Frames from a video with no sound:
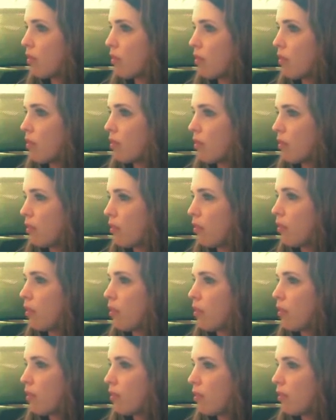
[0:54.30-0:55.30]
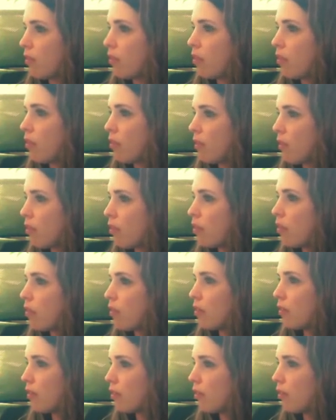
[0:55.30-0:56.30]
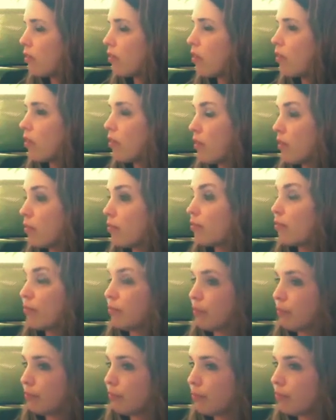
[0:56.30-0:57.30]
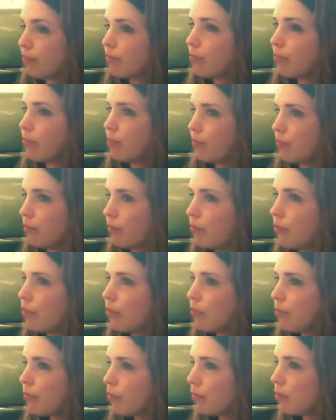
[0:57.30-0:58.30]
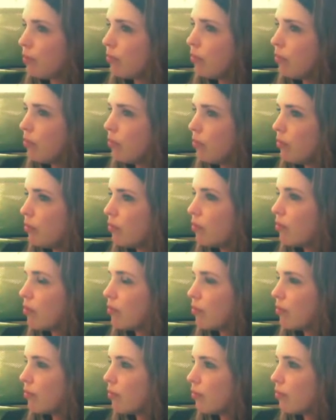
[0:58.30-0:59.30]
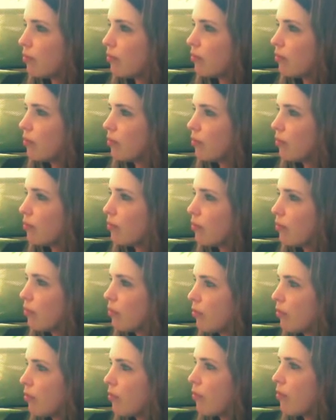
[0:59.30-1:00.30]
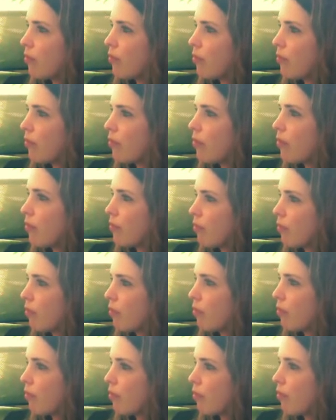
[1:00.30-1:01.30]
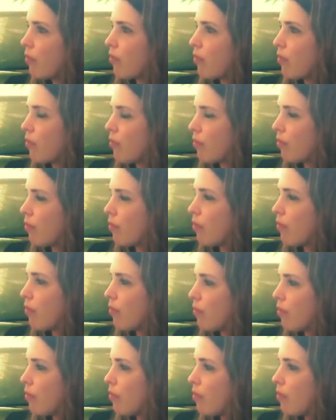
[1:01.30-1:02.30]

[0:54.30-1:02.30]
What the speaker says: [no speech]